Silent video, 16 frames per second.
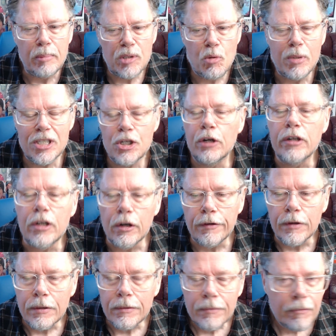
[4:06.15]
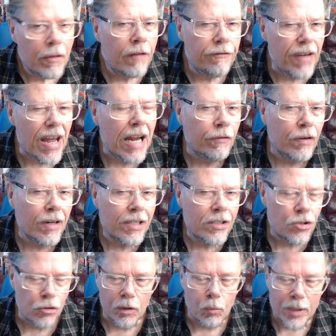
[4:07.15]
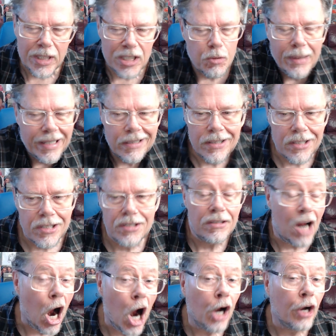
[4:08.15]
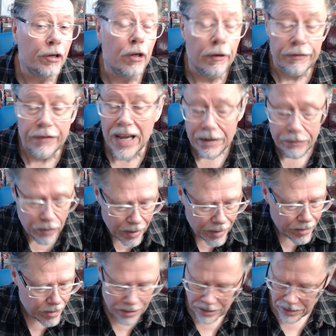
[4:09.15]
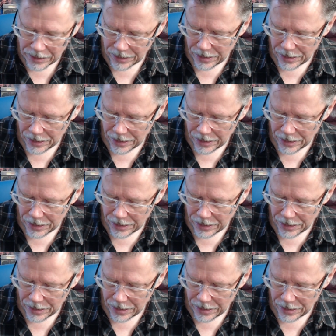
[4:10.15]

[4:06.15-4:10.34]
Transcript: Which are your favorites or which ones aren't your favorites?